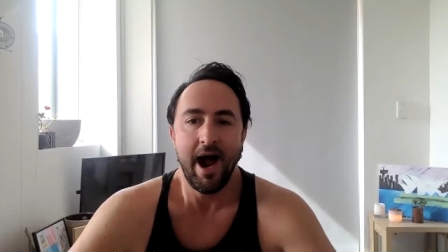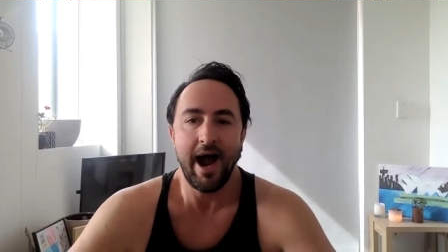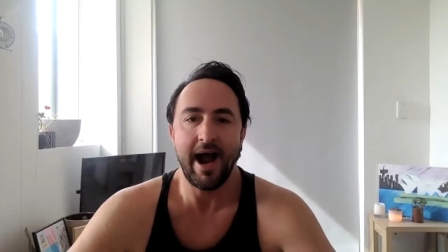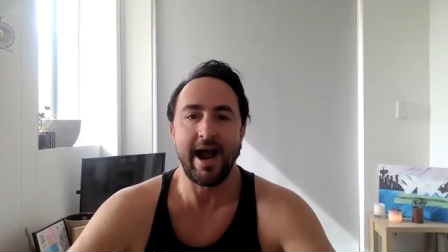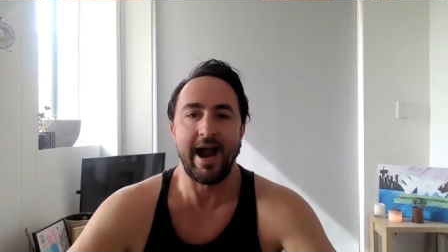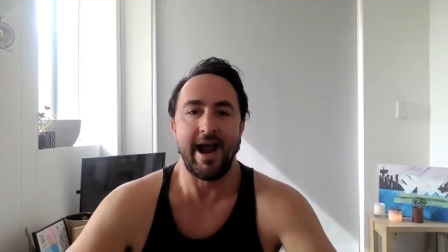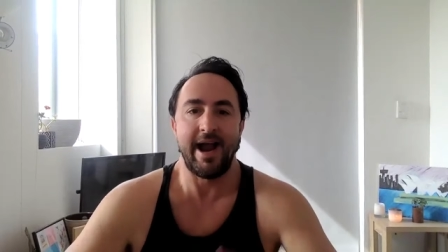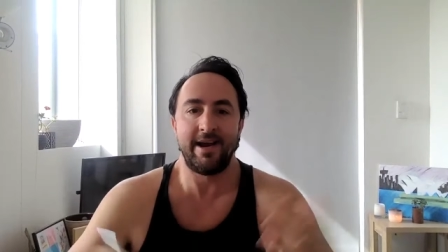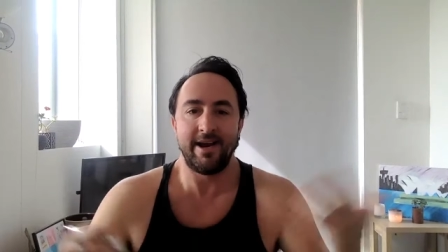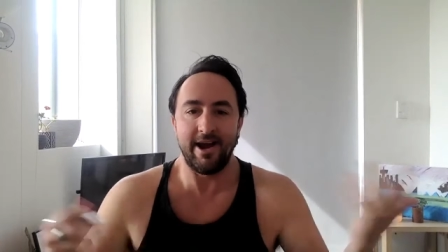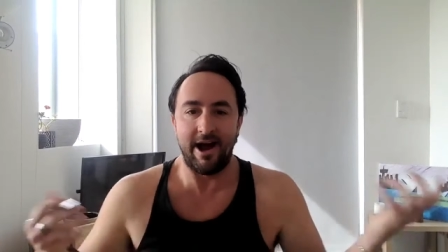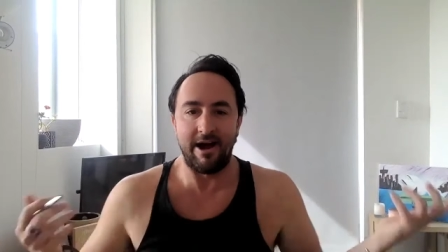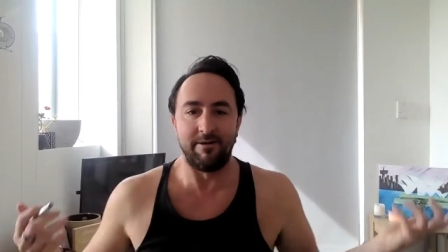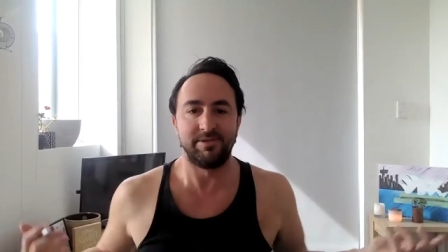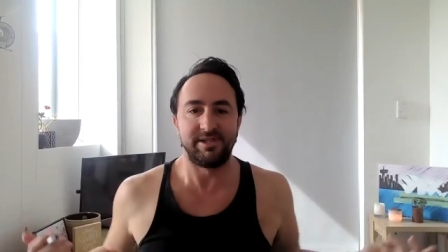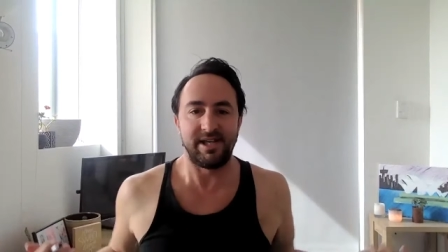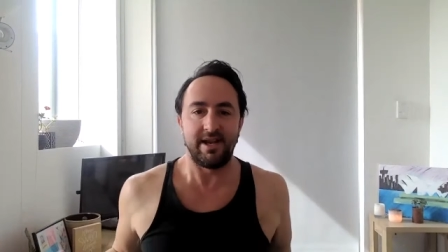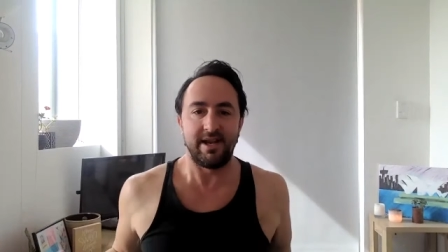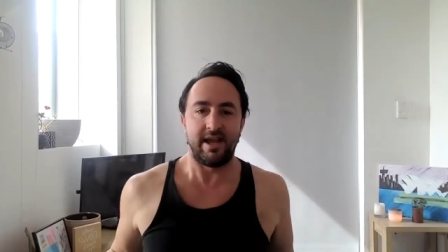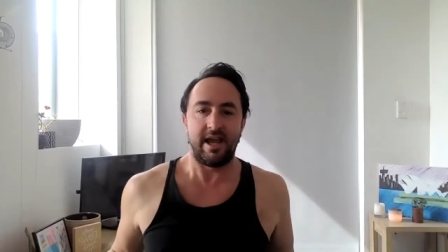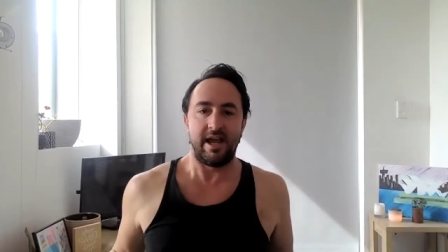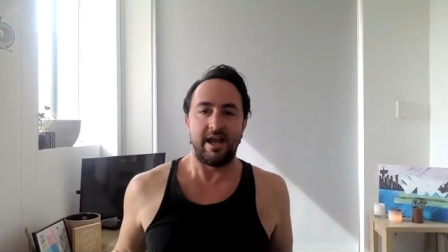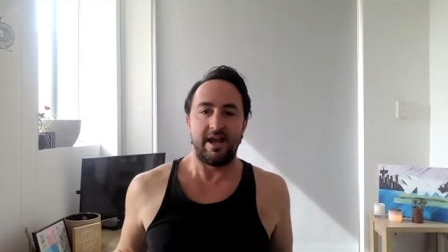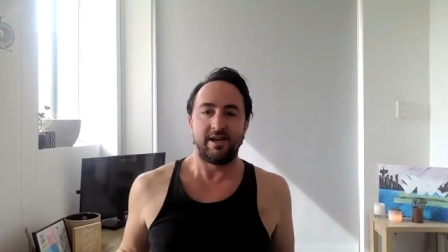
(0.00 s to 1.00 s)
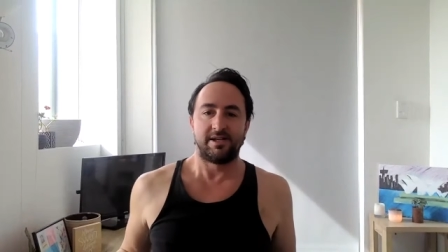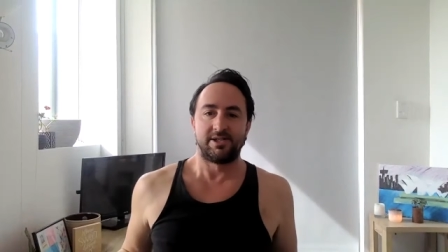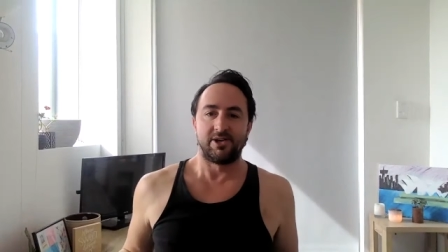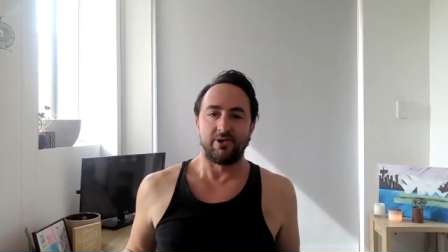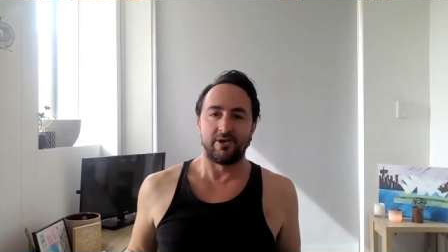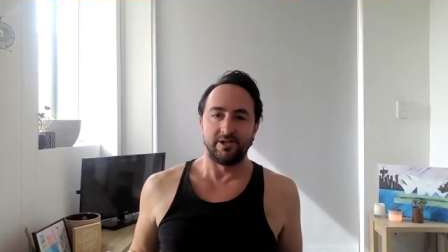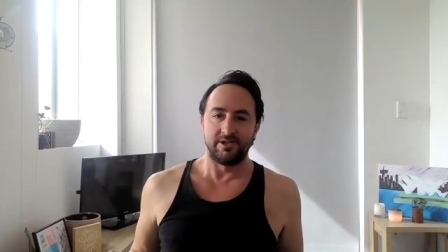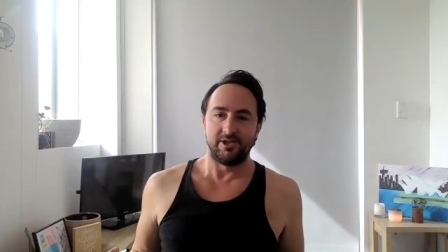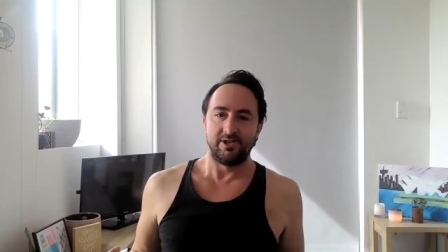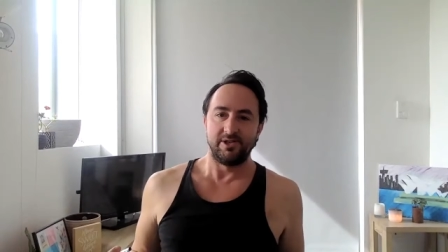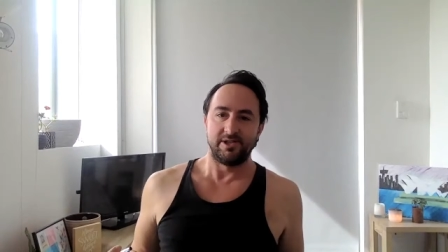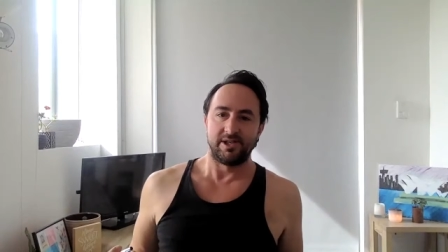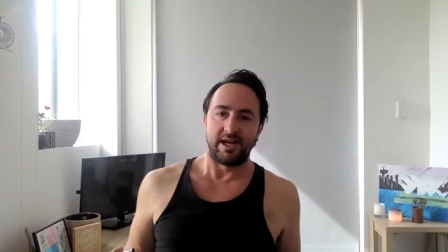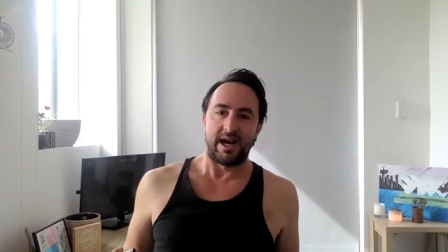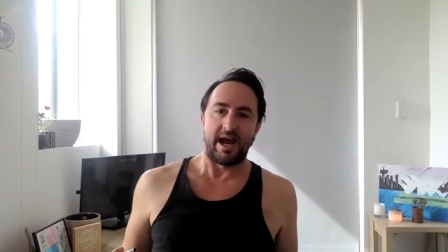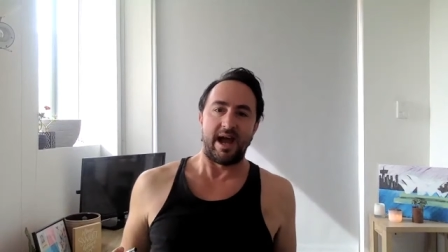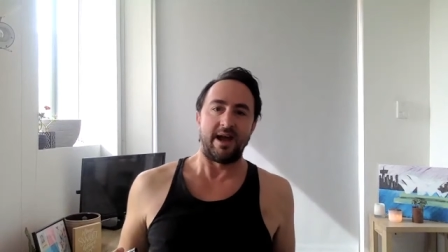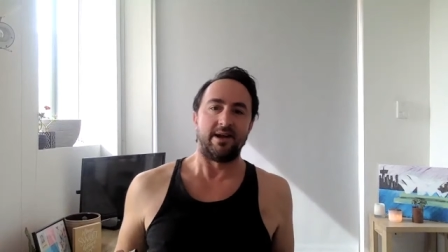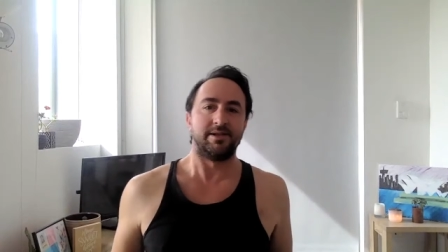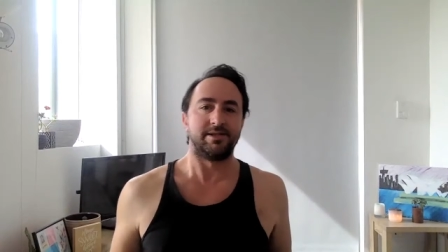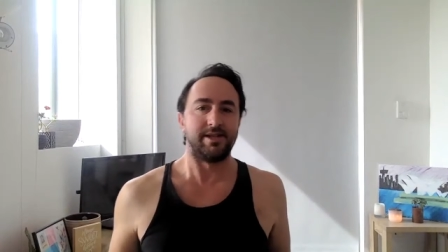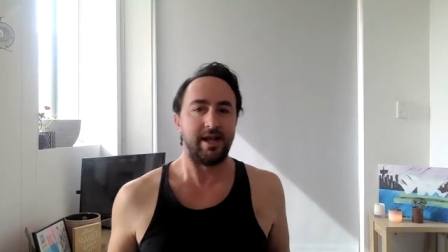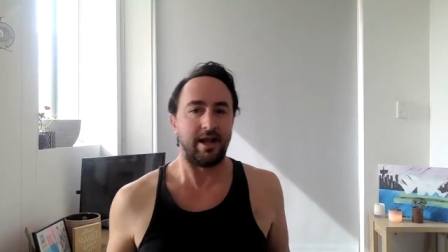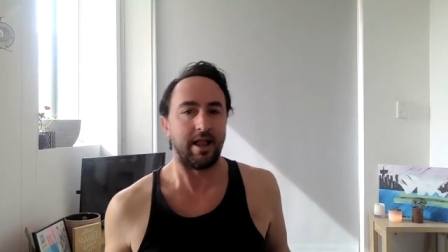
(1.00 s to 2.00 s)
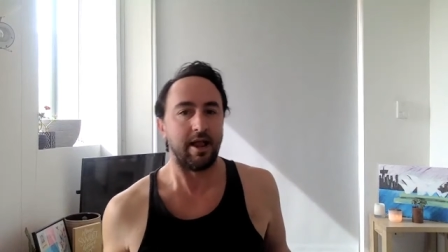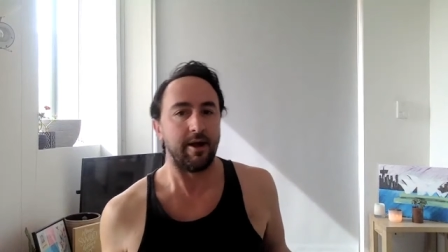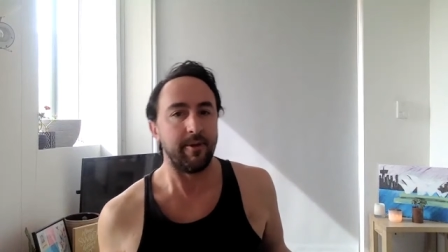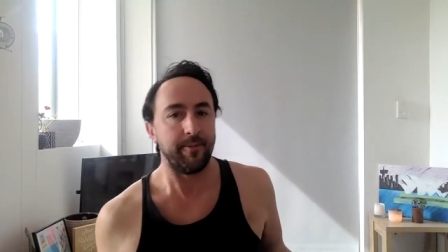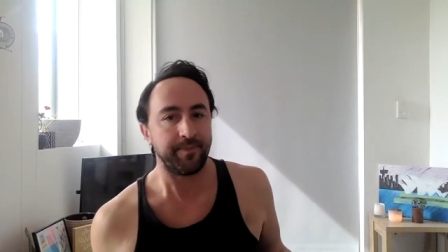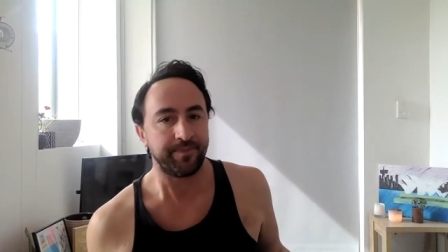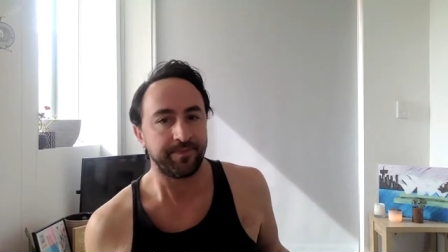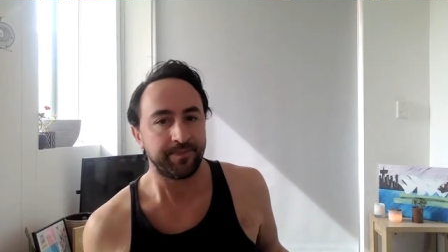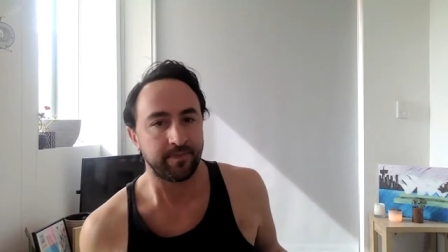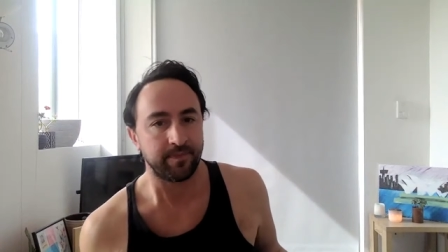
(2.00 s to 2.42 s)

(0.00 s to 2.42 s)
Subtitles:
And I'm sitting here talking to you today in a singlet.